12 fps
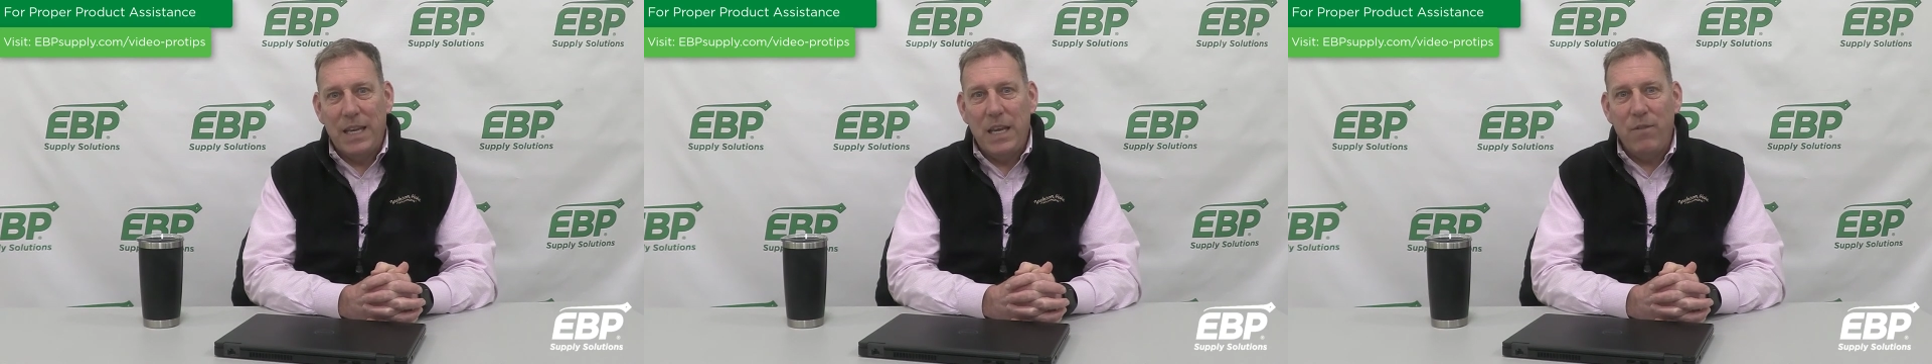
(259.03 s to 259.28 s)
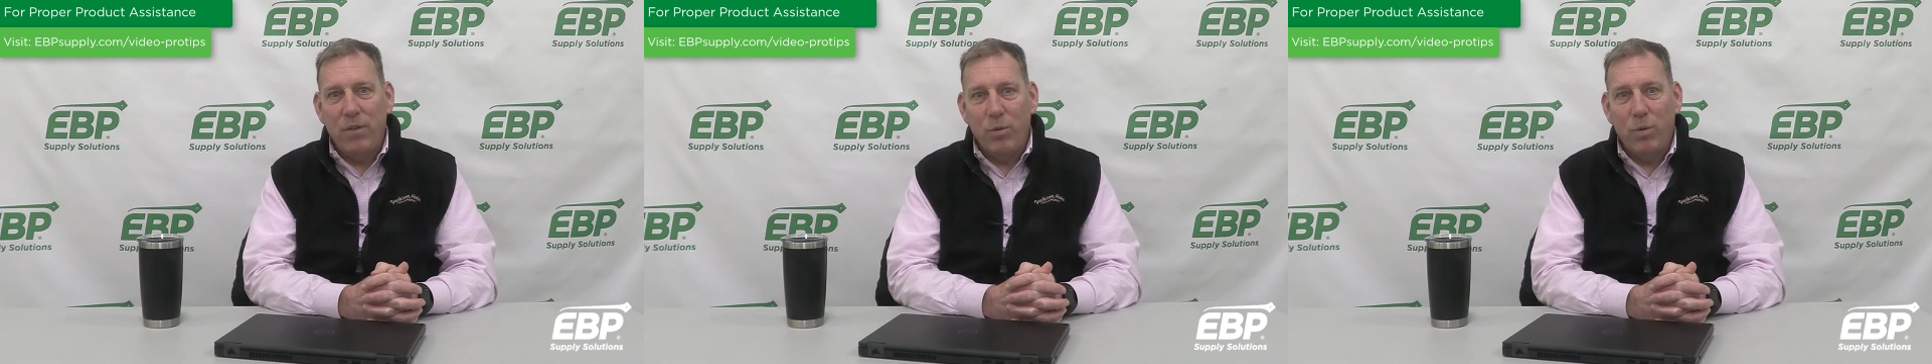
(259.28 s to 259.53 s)

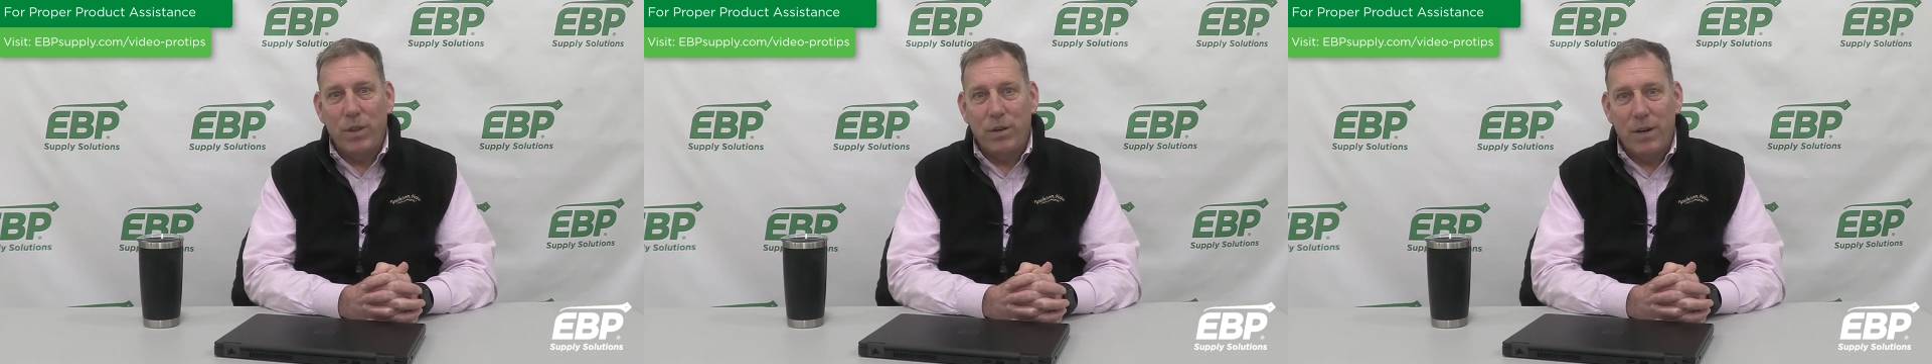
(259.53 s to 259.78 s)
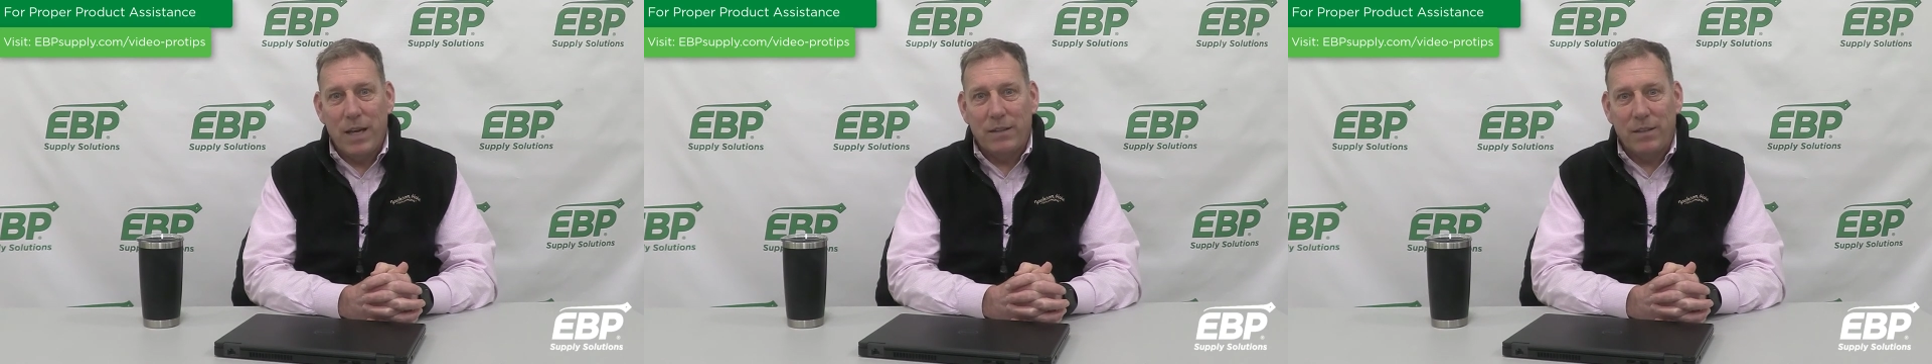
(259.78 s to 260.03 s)
even when
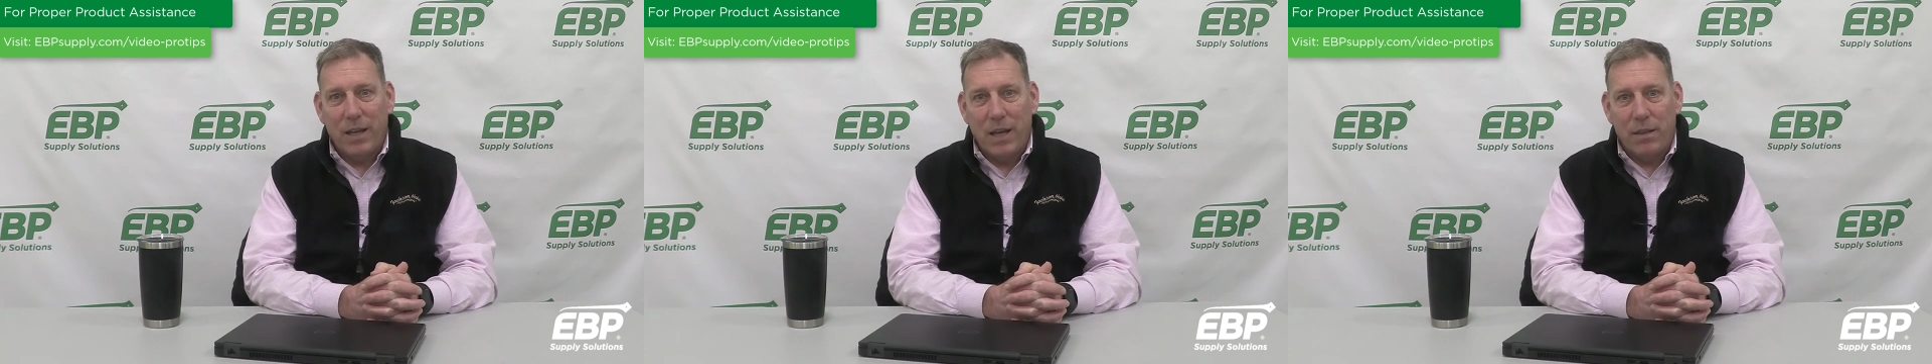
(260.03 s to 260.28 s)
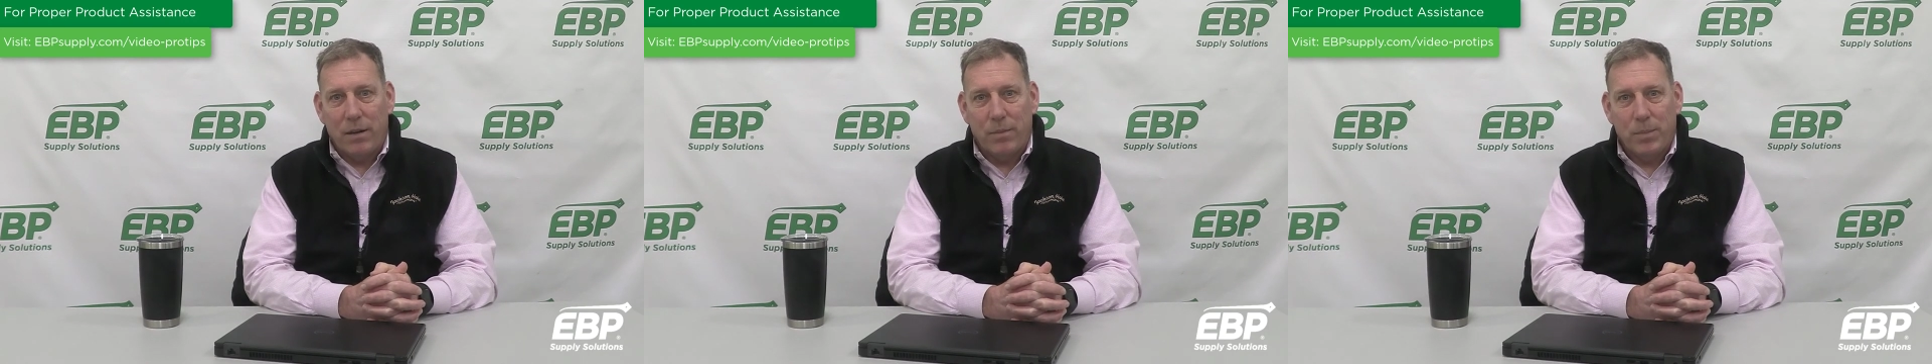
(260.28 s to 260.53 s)
they're not
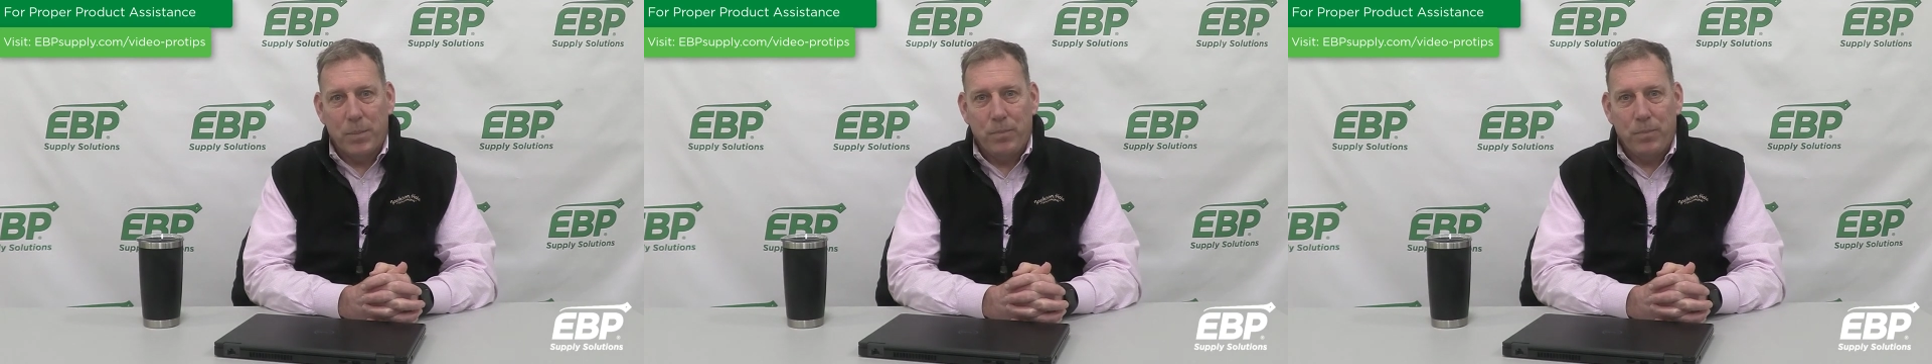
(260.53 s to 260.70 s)
together.